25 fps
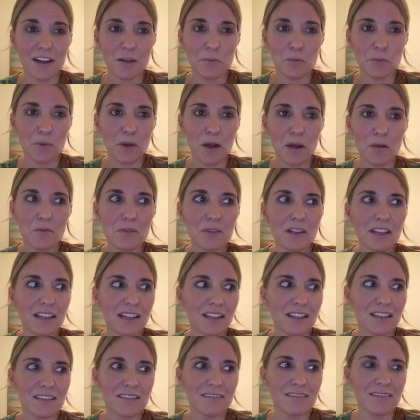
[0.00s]
I probably
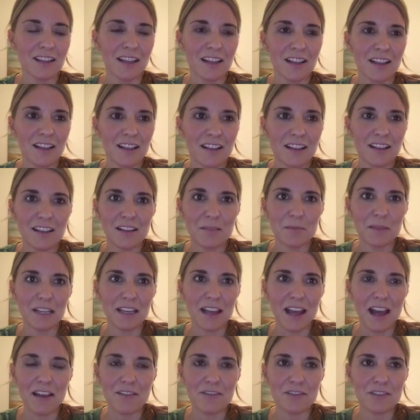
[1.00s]
didn't,
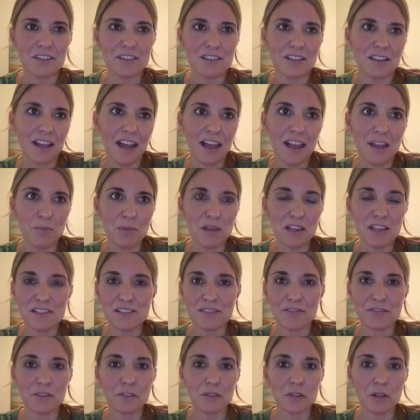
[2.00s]
average a
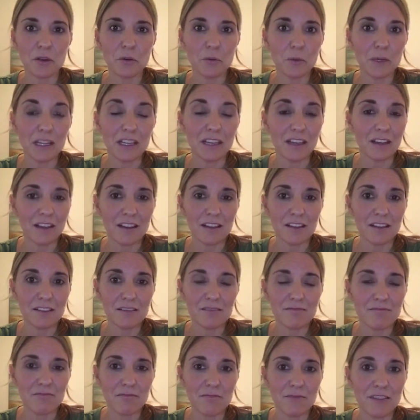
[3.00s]
piece of fruit a week,
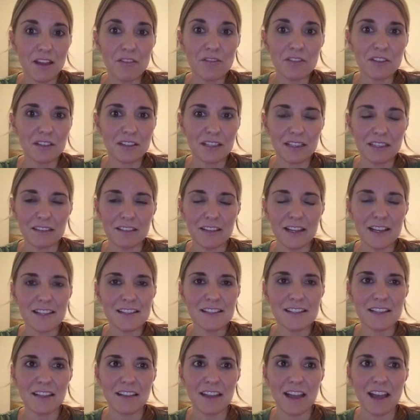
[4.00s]
definitely
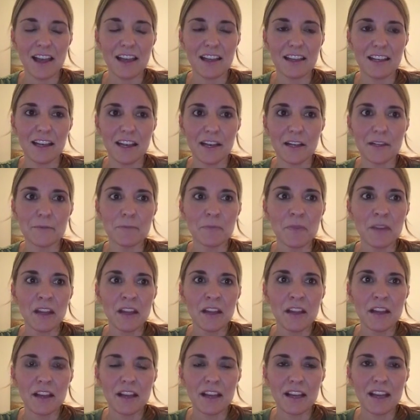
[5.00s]
less than that.
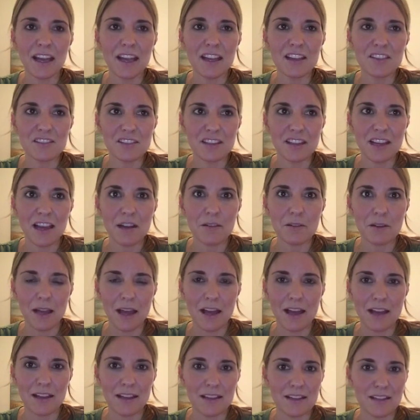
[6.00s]
Occasionally I would
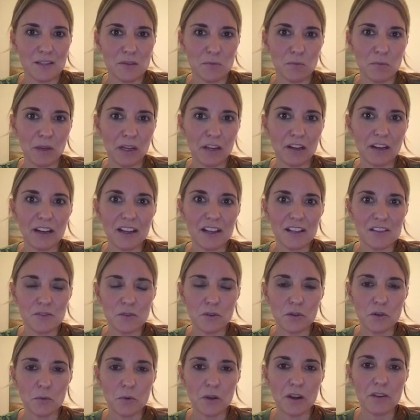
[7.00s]
add in some berries
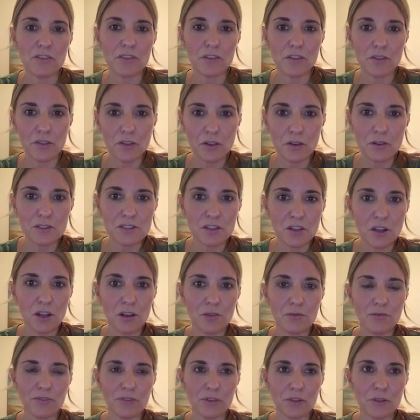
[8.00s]
or whatever the lowest
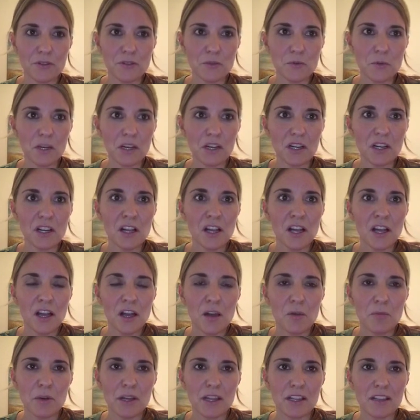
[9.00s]
carb fruits were.
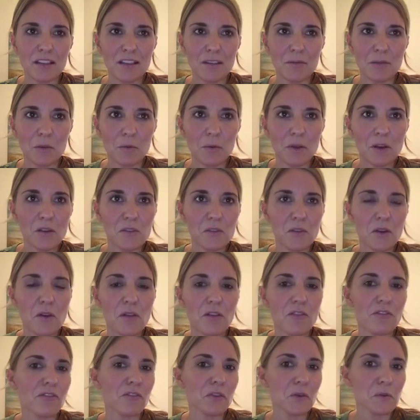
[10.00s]
But we all know
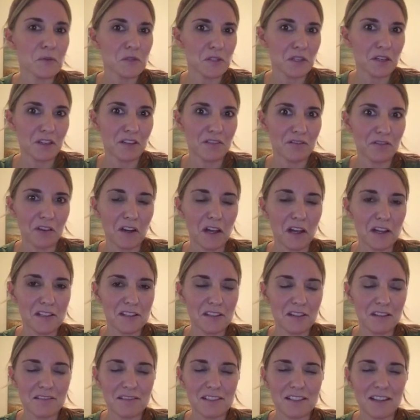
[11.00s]
that fruits are good for us,
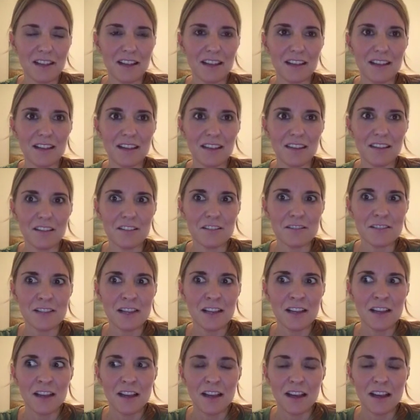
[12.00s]
and I was not eating those.